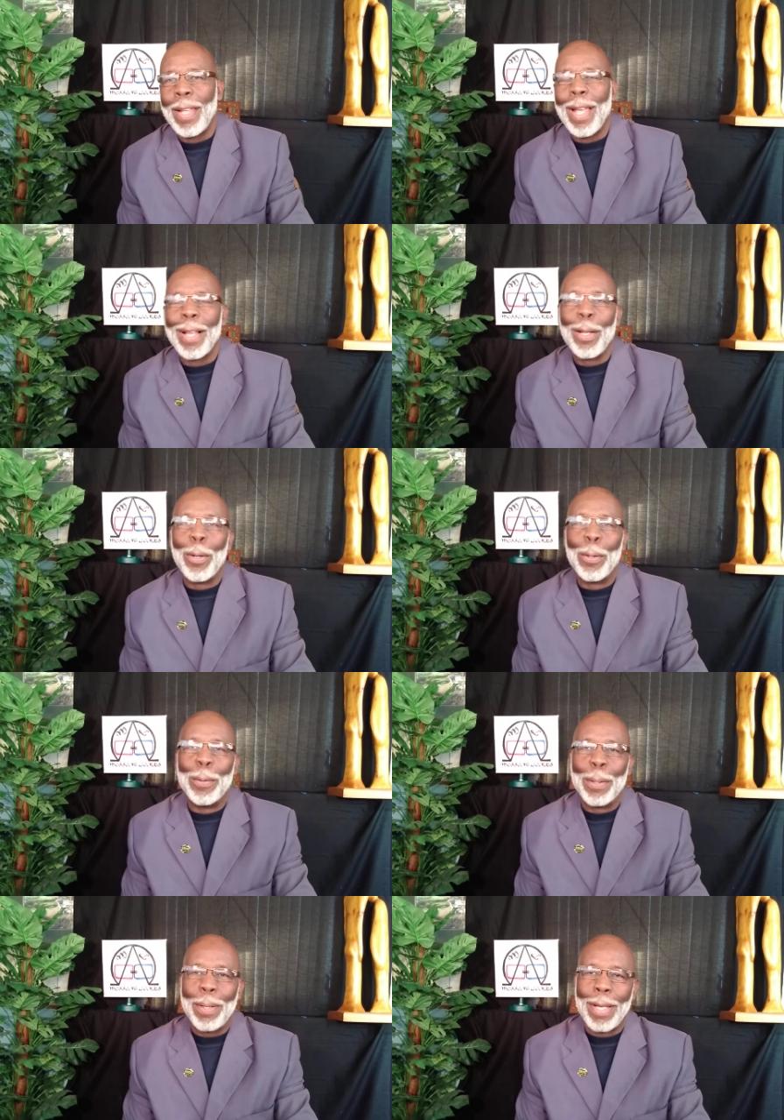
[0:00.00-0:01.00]
Hello
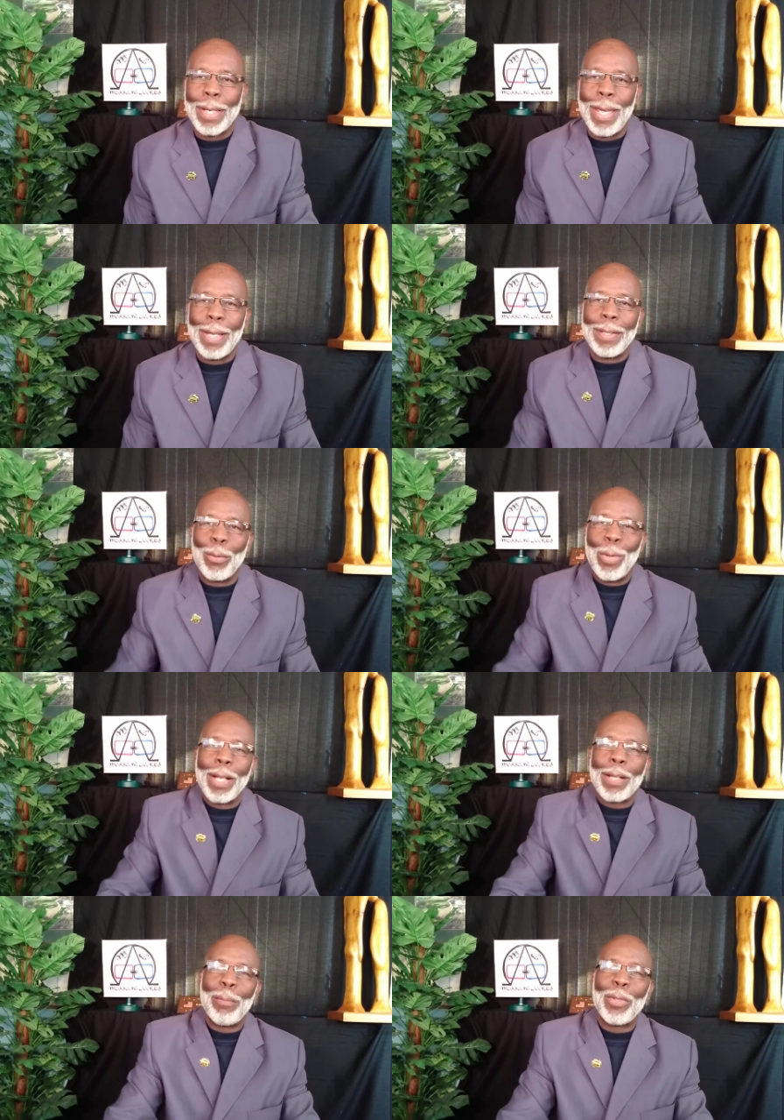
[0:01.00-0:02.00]
again.
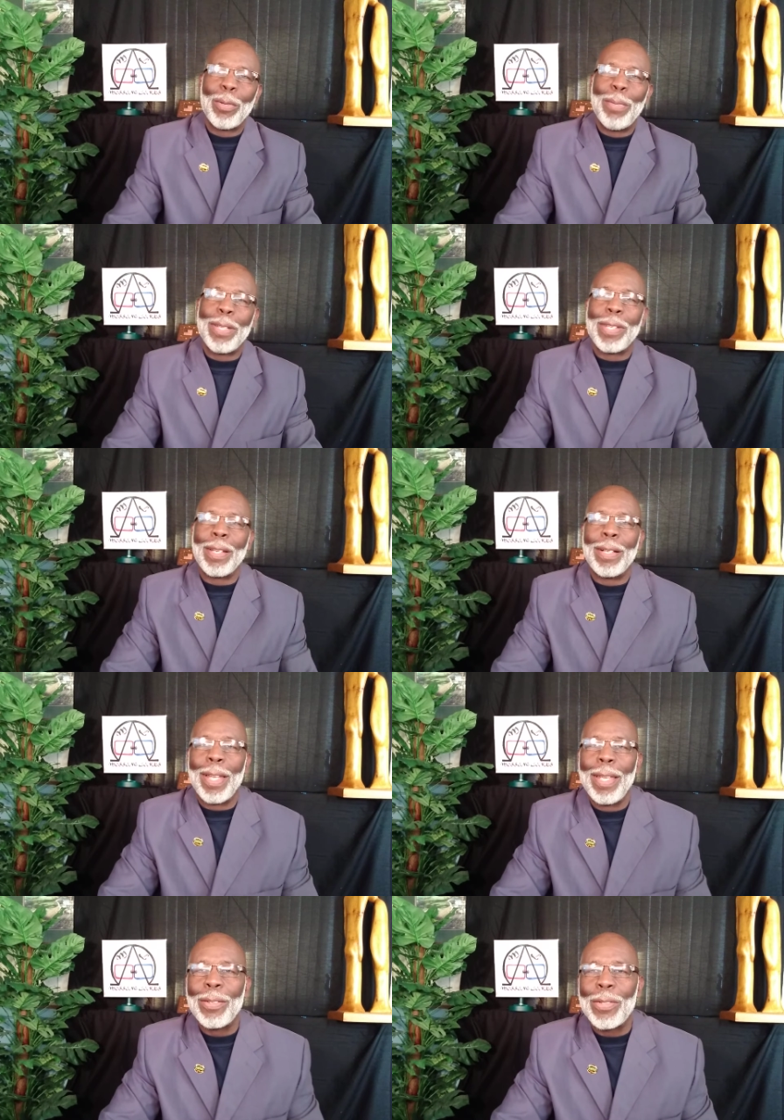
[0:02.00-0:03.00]
Welcome to Missing
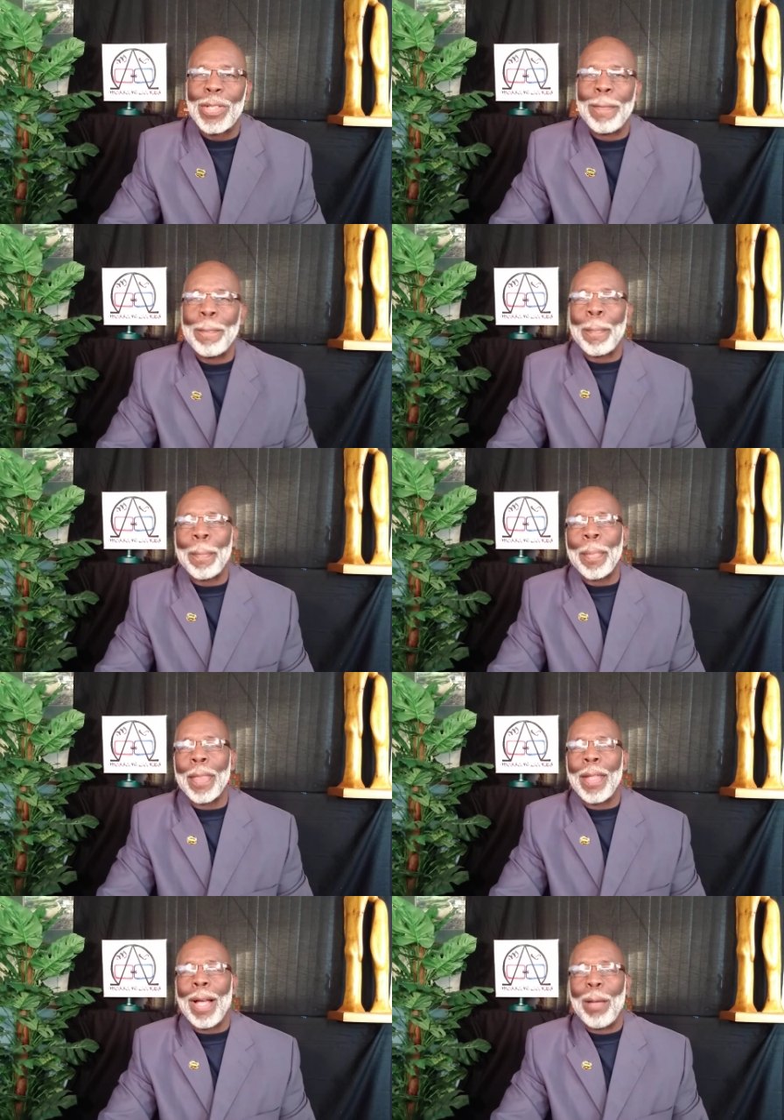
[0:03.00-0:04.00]
Links.
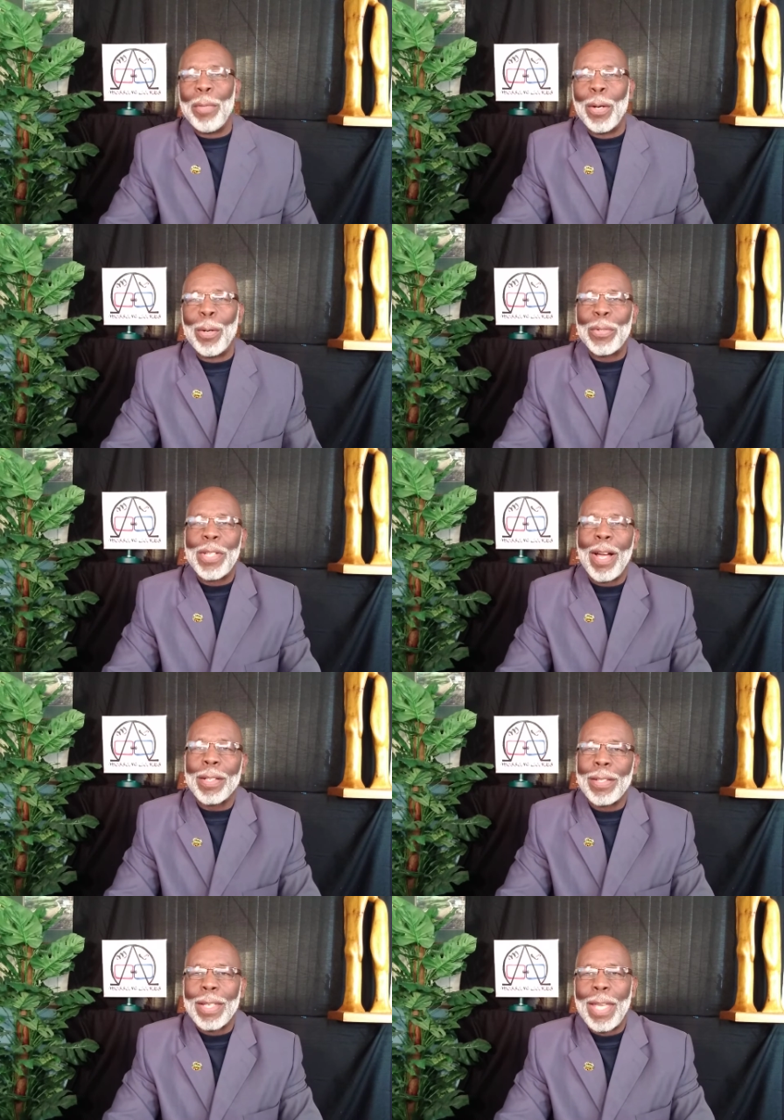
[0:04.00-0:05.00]
I'm your host,
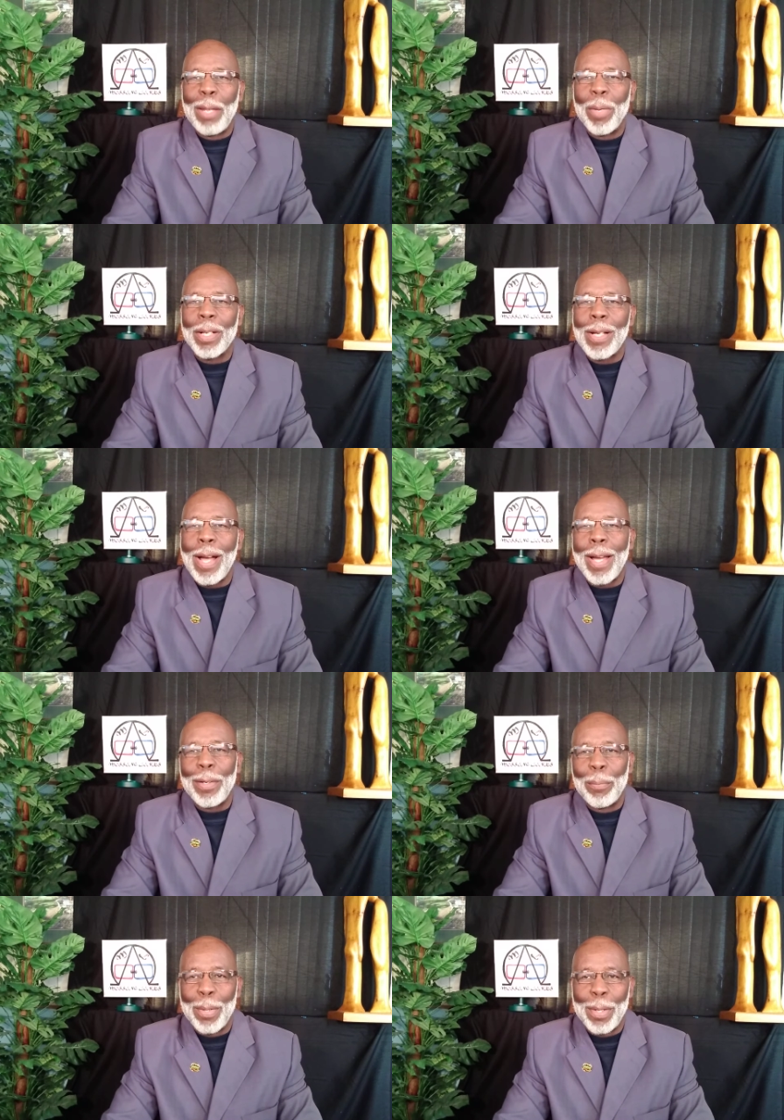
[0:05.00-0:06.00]
Dr. Ken
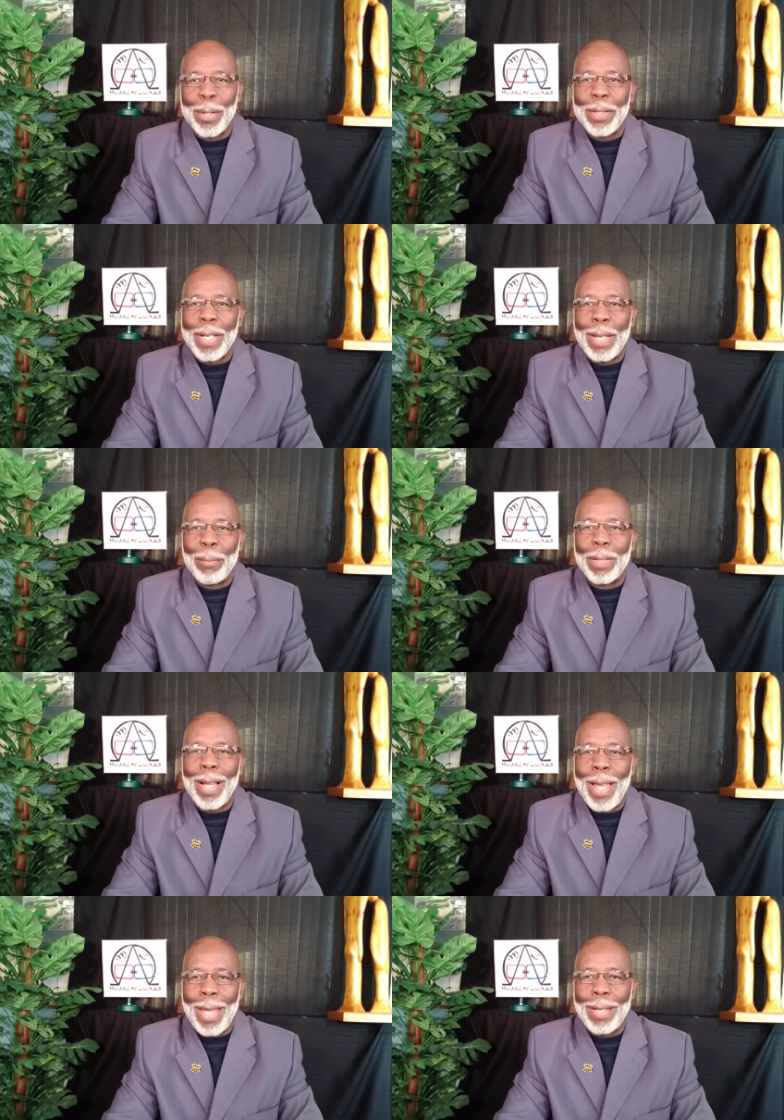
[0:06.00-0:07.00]
McCarty Bird, and I'm
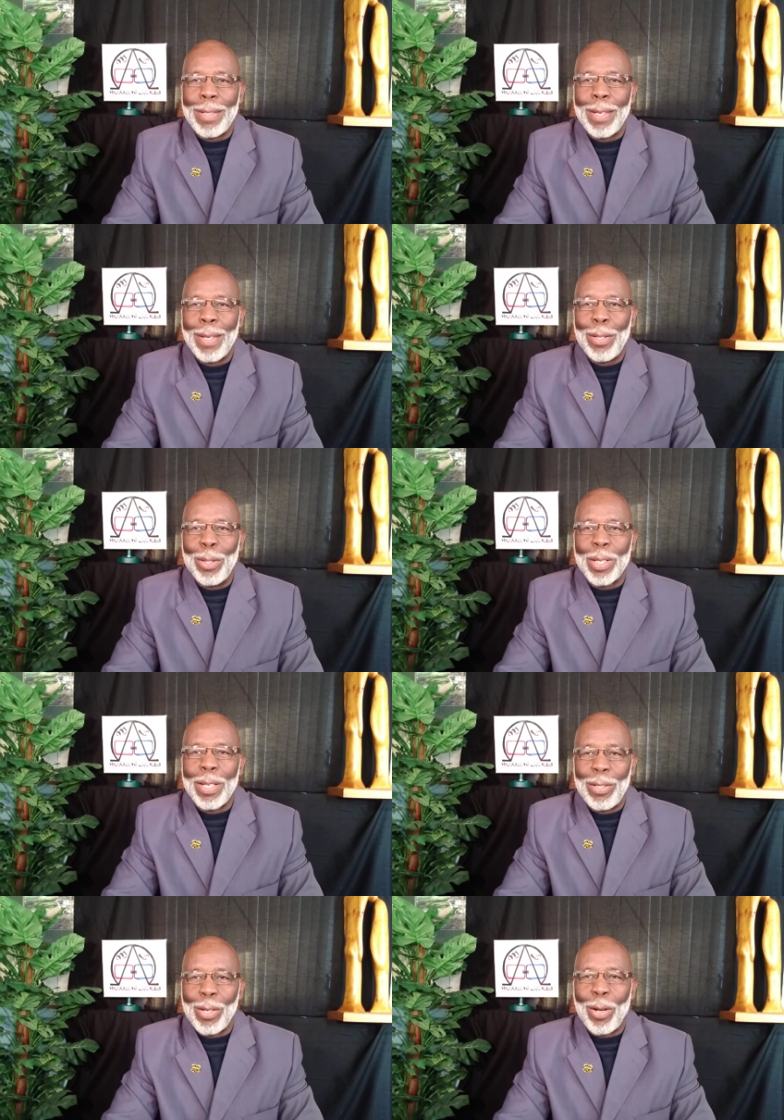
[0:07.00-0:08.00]
glad you
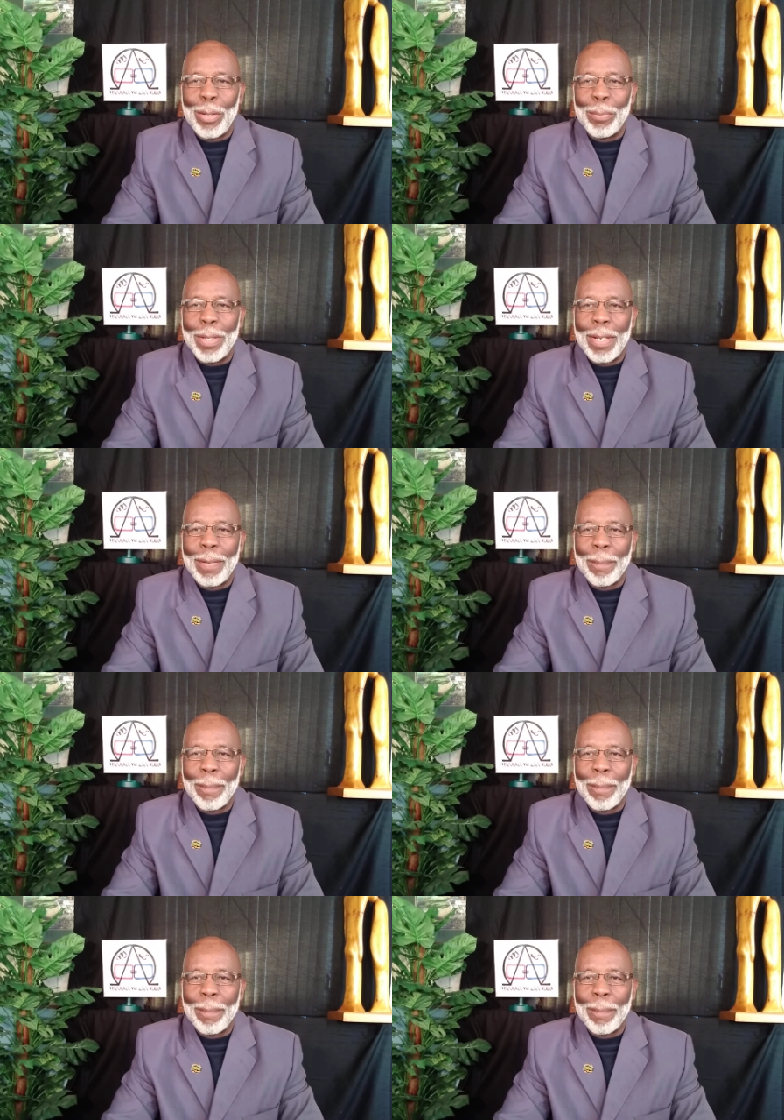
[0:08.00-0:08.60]
can join me.